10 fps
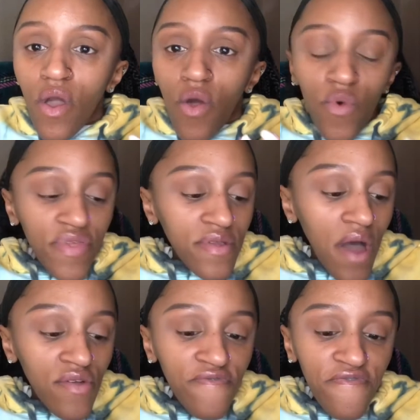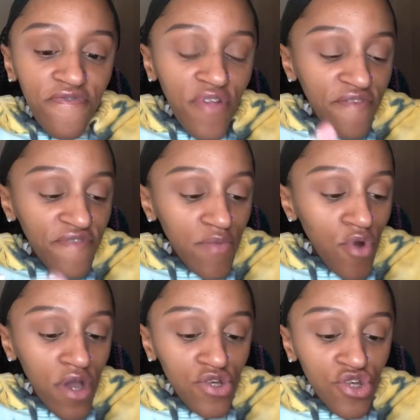with another fluffy
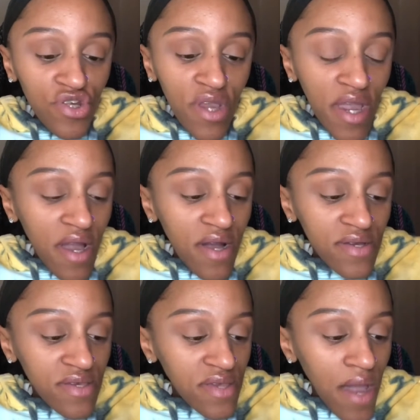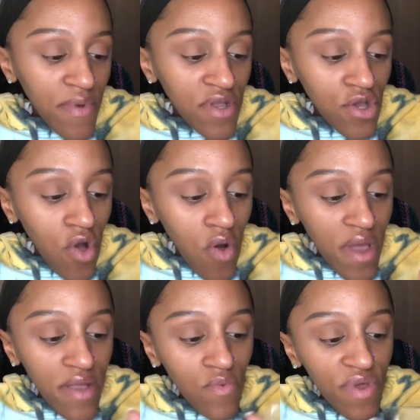brush, and I'm going to go
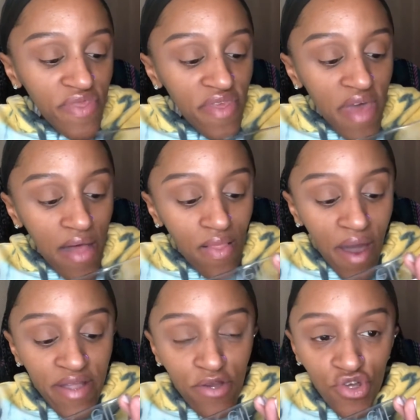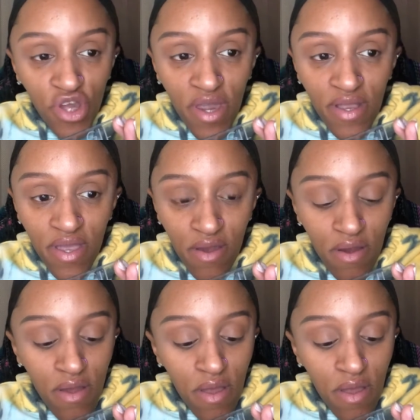in with that lighter shade here.